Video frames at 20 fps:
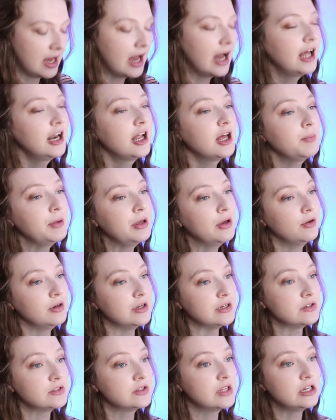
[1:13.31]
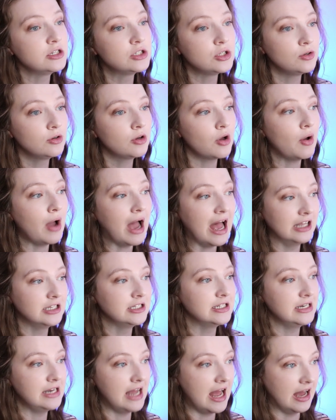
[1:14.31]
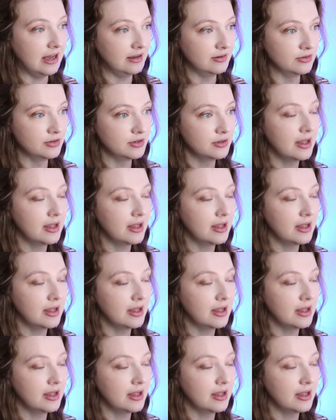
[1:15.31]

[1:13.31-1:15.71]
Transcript: And I'll be honest, they do go hand in hand.